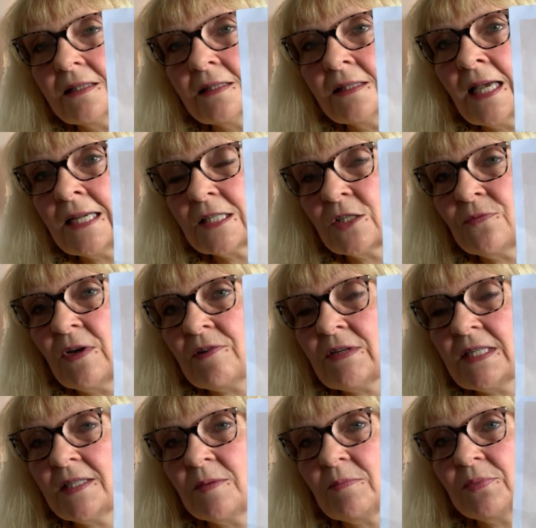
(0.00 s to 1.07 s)
that's very
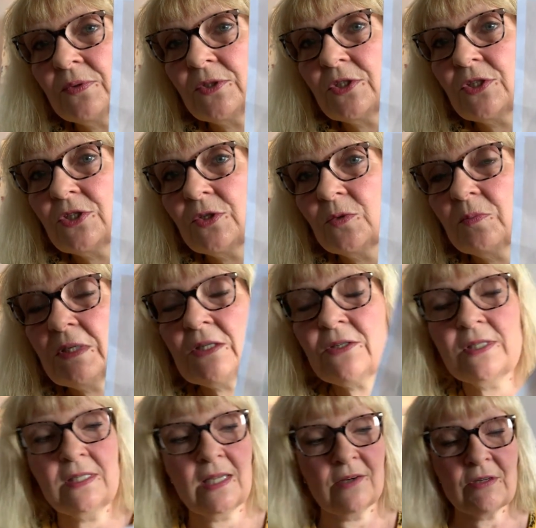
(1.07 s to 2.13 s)
simple to do because
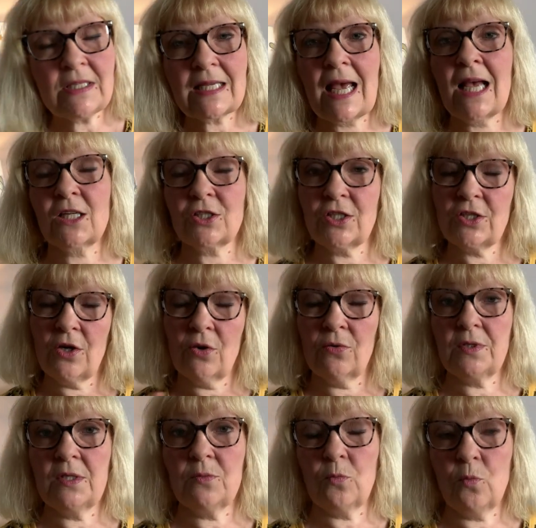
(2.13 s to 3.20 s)
there is actually
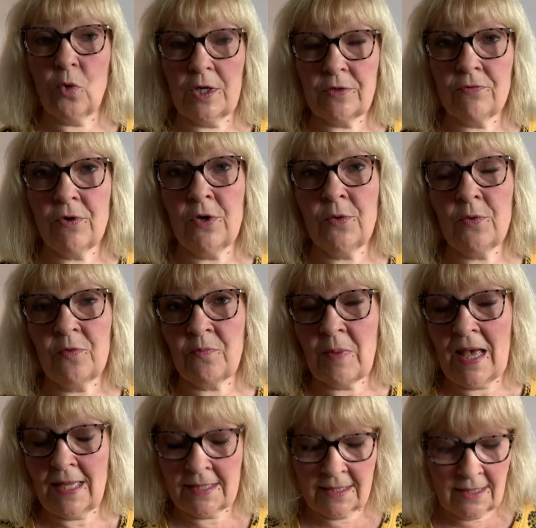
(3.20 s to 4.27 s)
only one row of
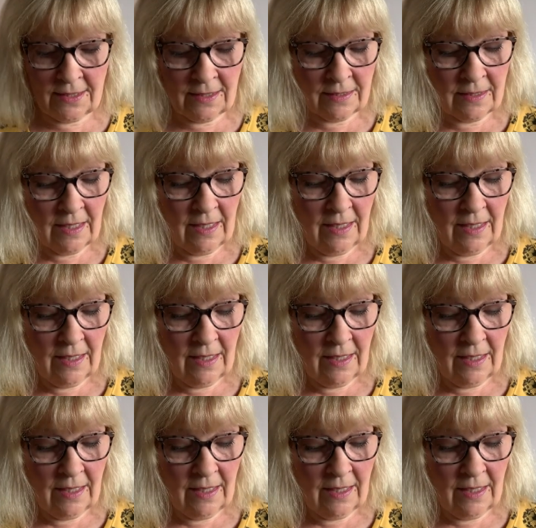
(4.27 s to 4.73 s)
pattern,